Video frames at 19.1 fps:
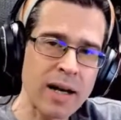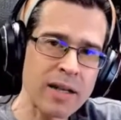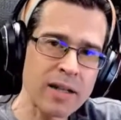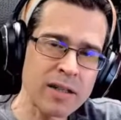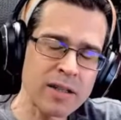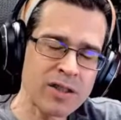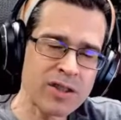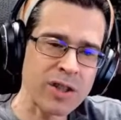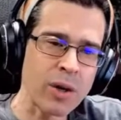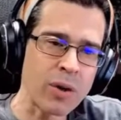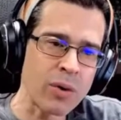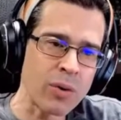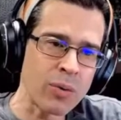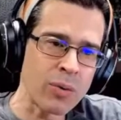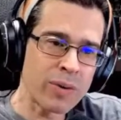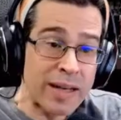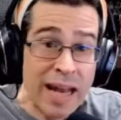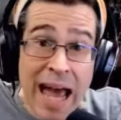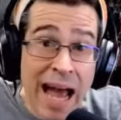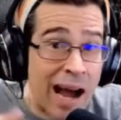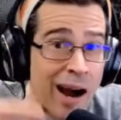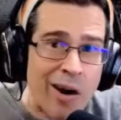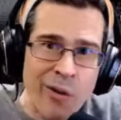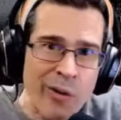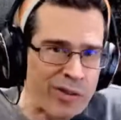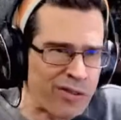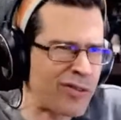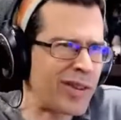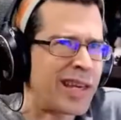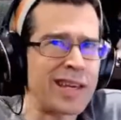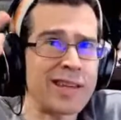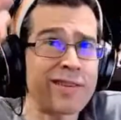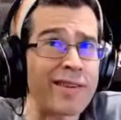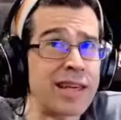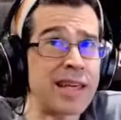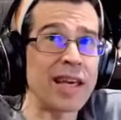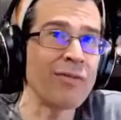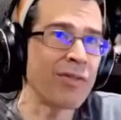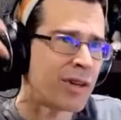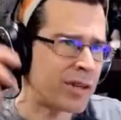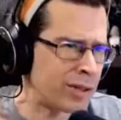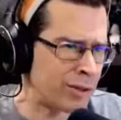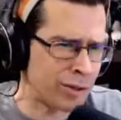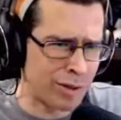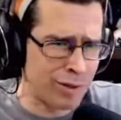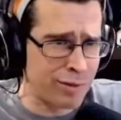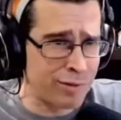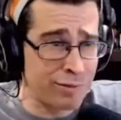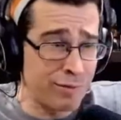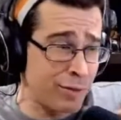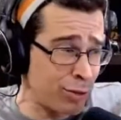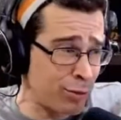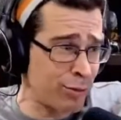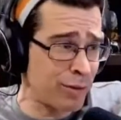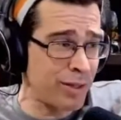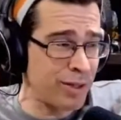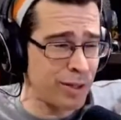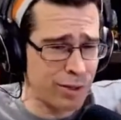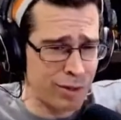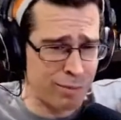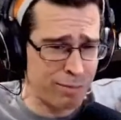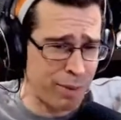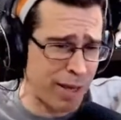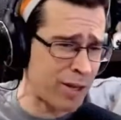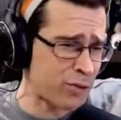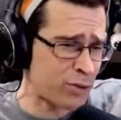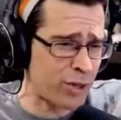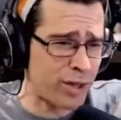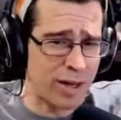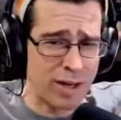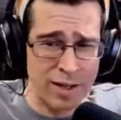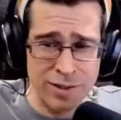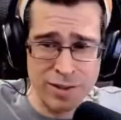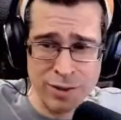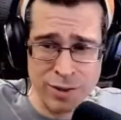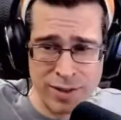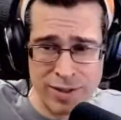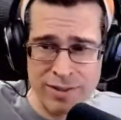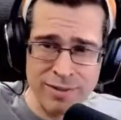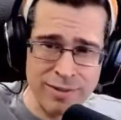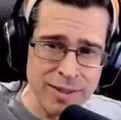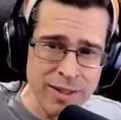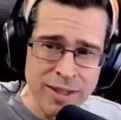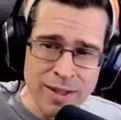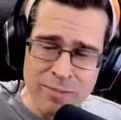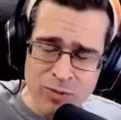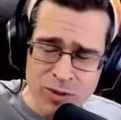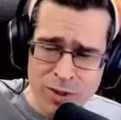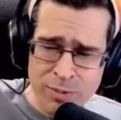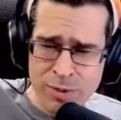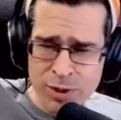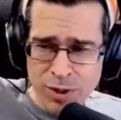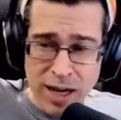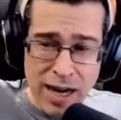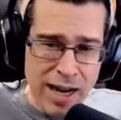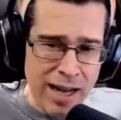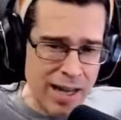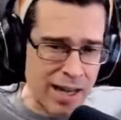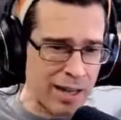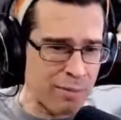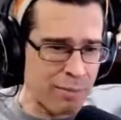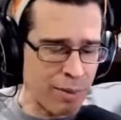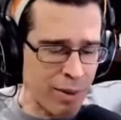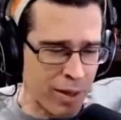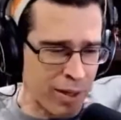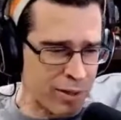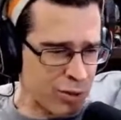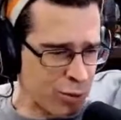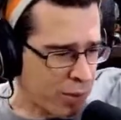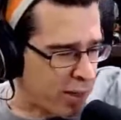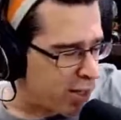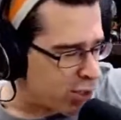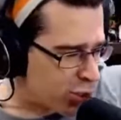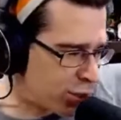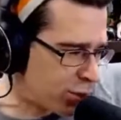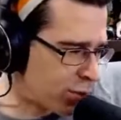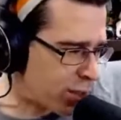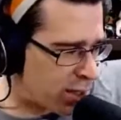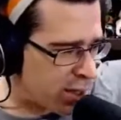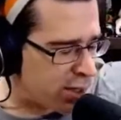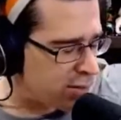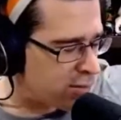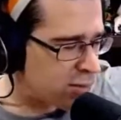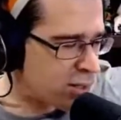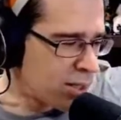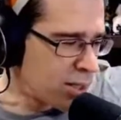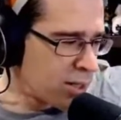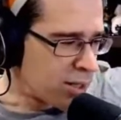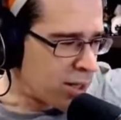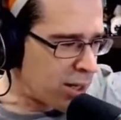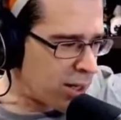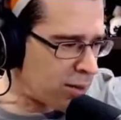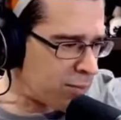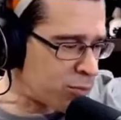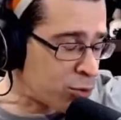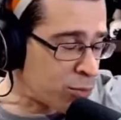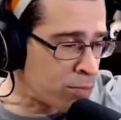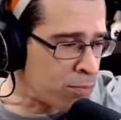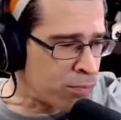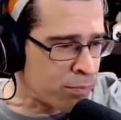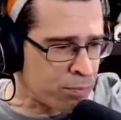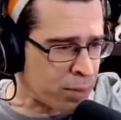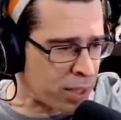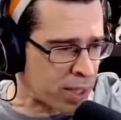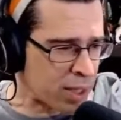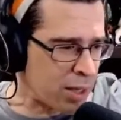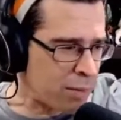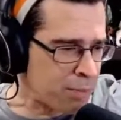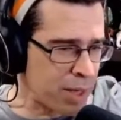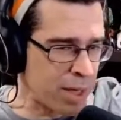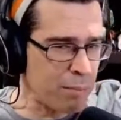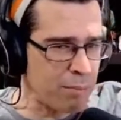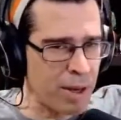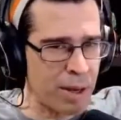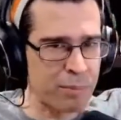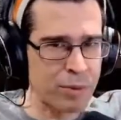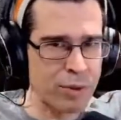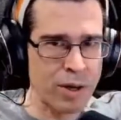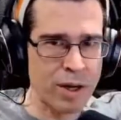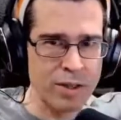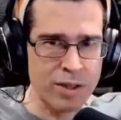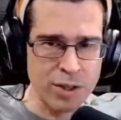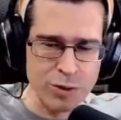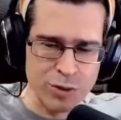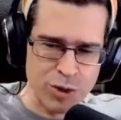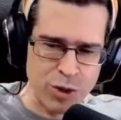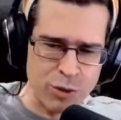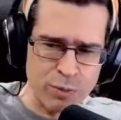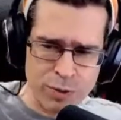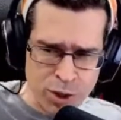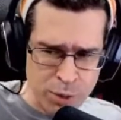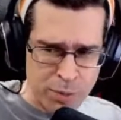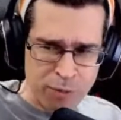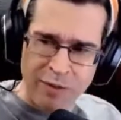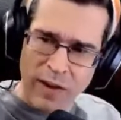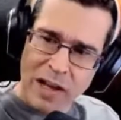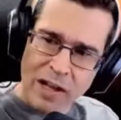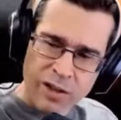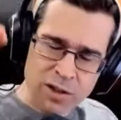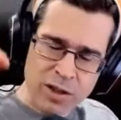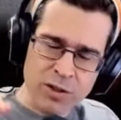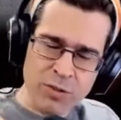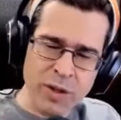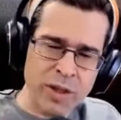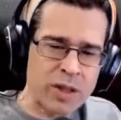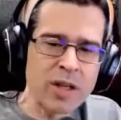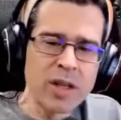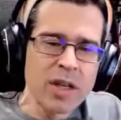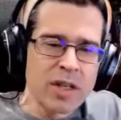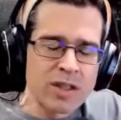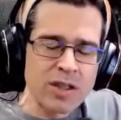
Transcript: So now it's like, it's a given. You can you can Patreon, you can subscribe on Twitch, you can be a member on YouTube, super follows on Twitter.